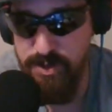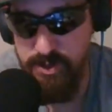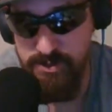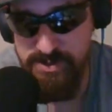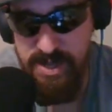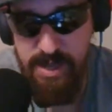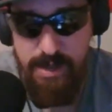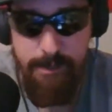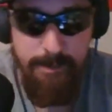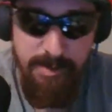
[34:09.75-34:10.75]
Close
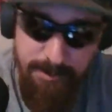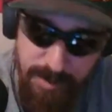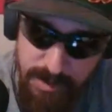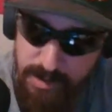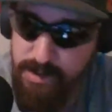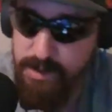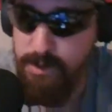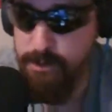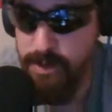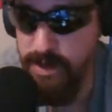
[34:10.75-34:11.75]
game, but
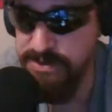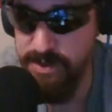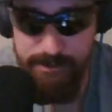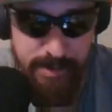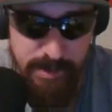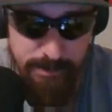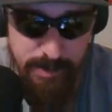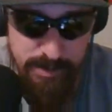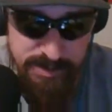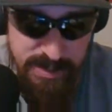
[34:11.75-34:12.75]
I think peanut
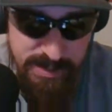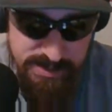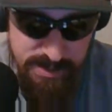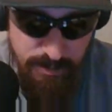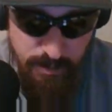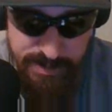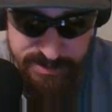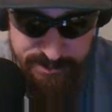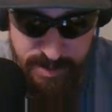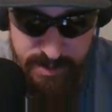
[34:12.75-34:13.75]
butter takes it,
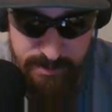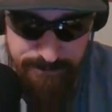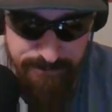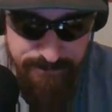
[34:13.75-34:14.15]
wins by